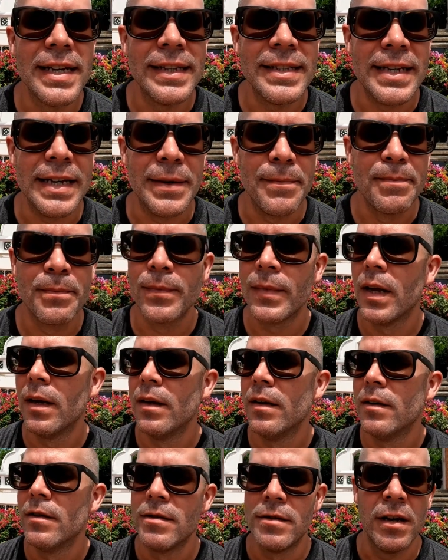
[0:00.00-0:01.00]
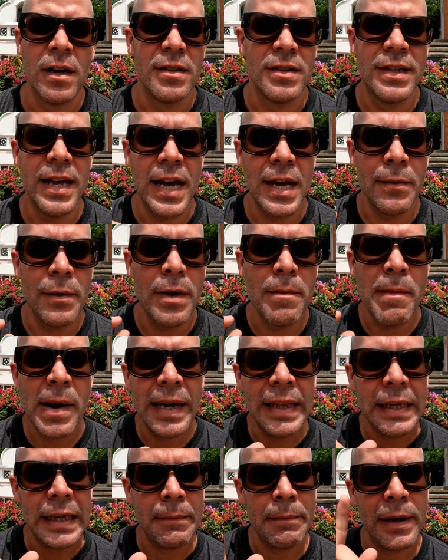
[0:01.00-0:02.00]
City. So today we're
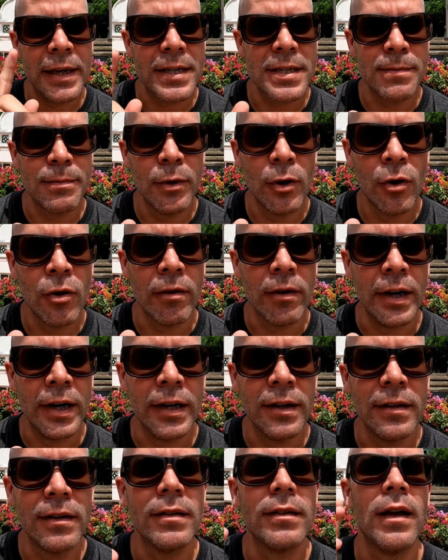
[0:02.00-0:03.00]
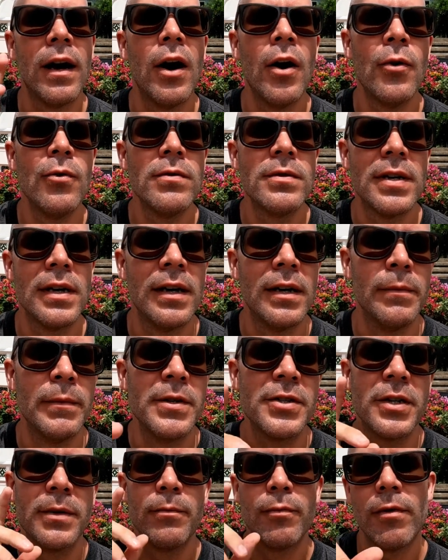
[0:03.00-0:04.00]
mainly going to be exploring the Old Town
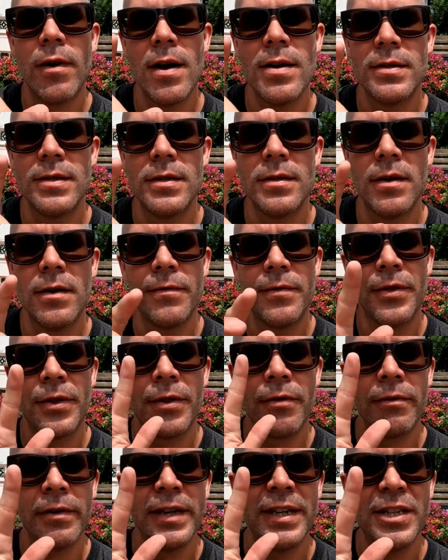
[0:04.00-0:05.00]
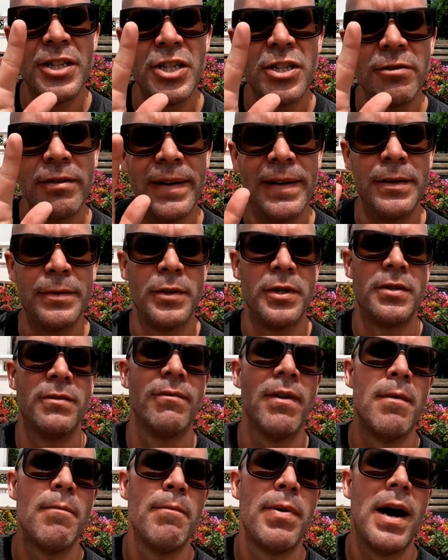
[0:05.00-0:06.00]
which comprises of three streets which
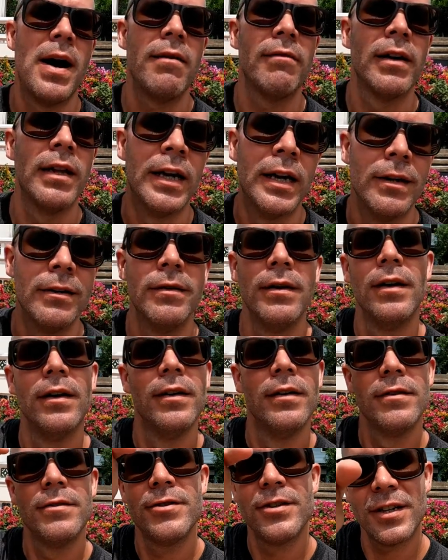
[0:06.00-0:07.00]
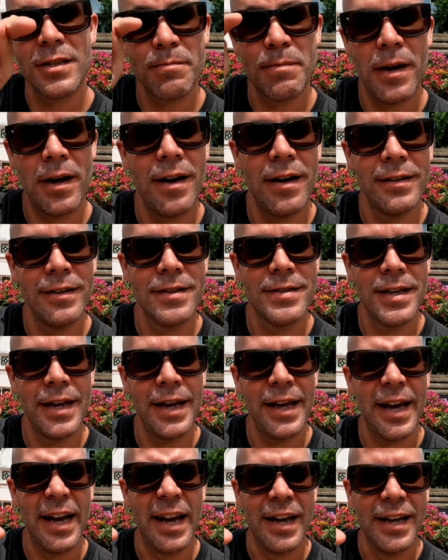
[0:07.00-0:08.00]
run parallel just behind us
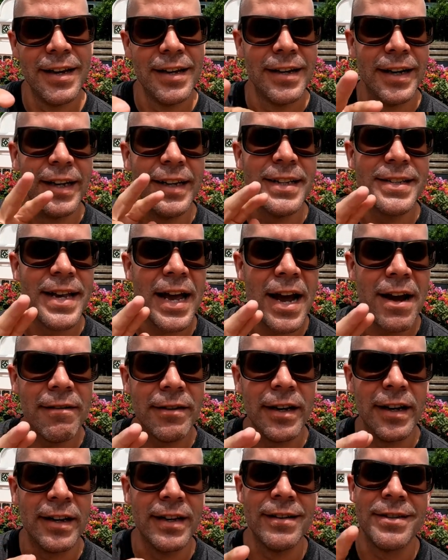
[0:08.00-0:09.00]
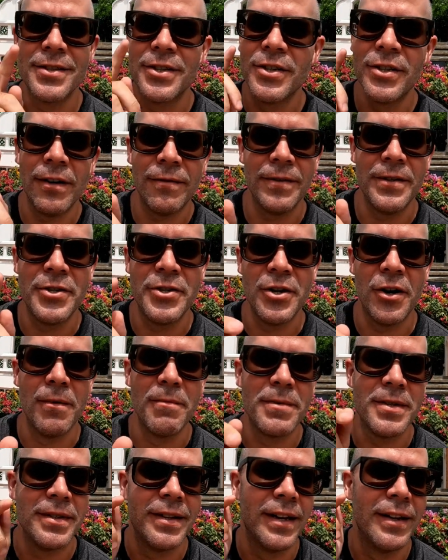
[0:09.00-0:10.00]
here. In this area there's coffee
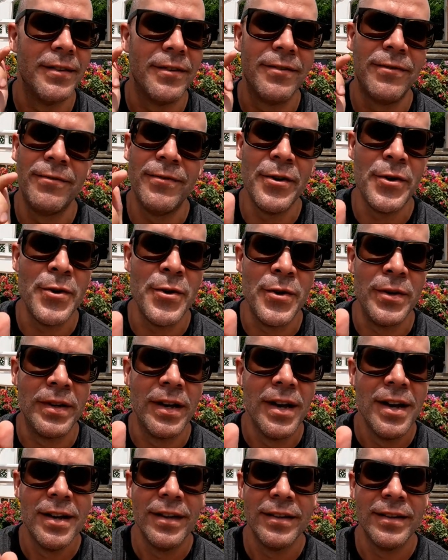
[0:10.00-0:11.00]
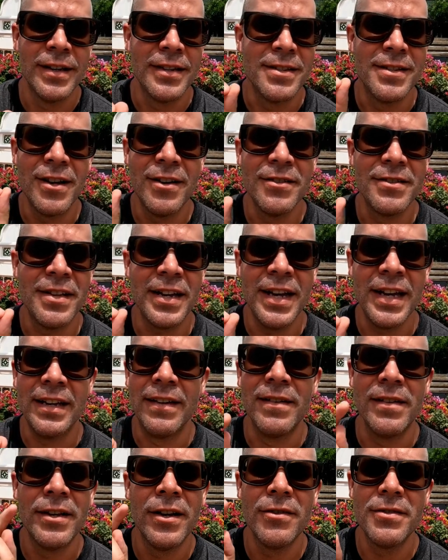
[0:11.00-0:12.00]
shops, there's food, there's loads to
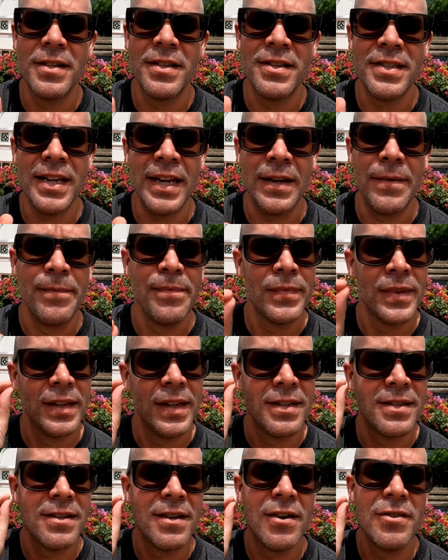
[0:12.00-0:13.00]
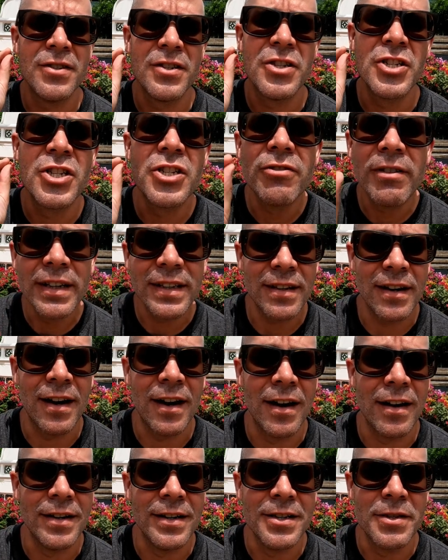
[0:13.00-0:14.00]
eat, loads to see, there's loads of street
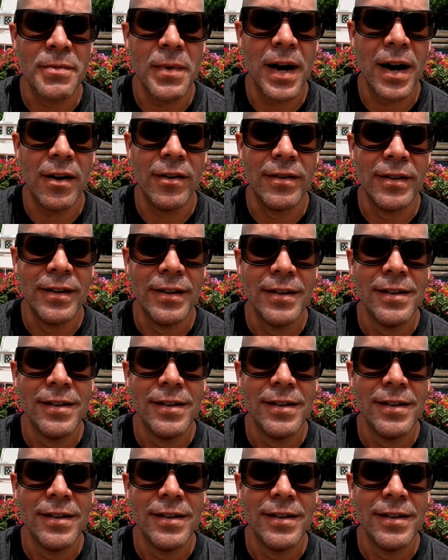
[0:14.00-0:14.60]
art as well.